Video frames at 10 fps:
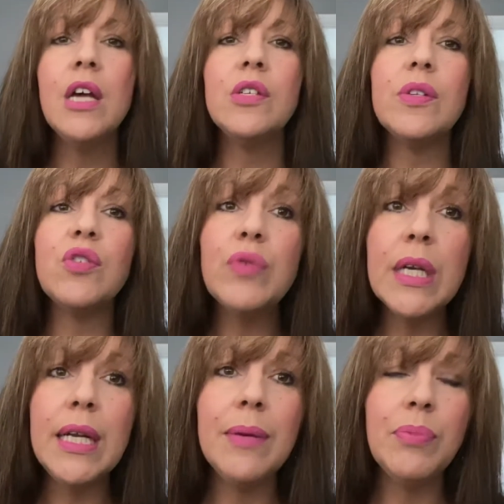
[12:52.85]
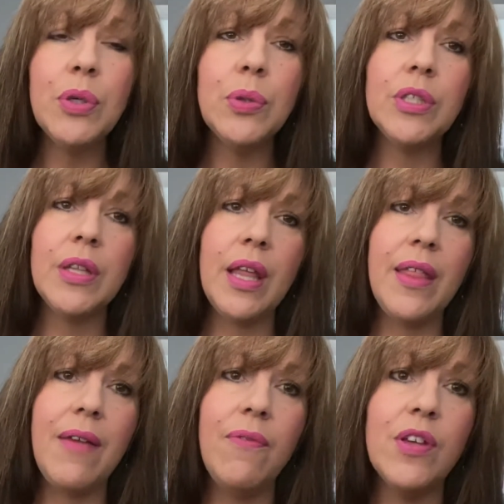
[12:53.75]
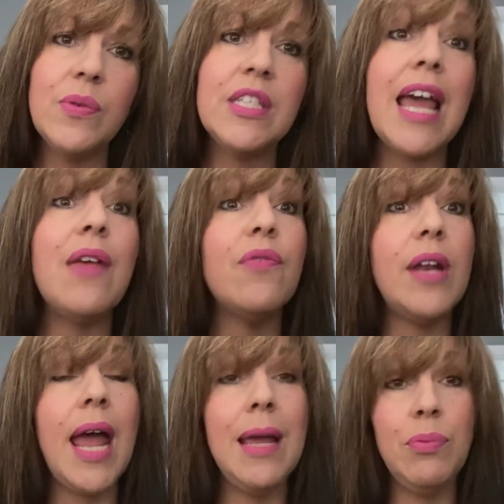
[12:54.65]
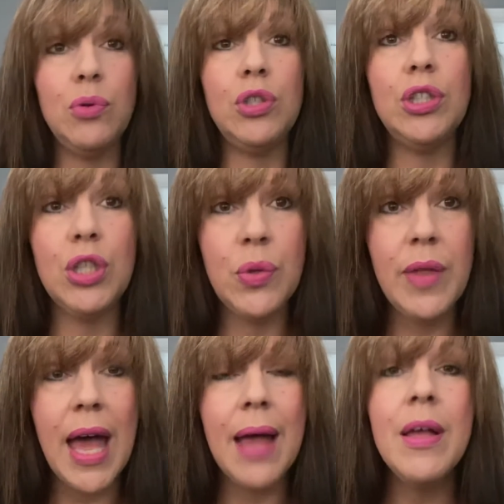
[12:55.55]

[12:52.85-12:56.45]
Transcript: So it's really important that they feel safe and able to do that.